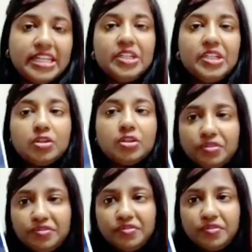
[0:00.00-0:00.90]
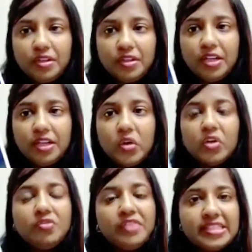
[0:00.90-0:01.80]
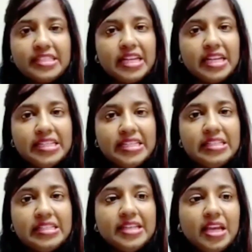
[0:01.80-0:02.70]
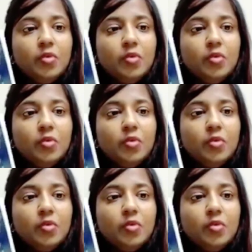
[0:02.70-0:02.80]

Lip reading: and a lot of exercises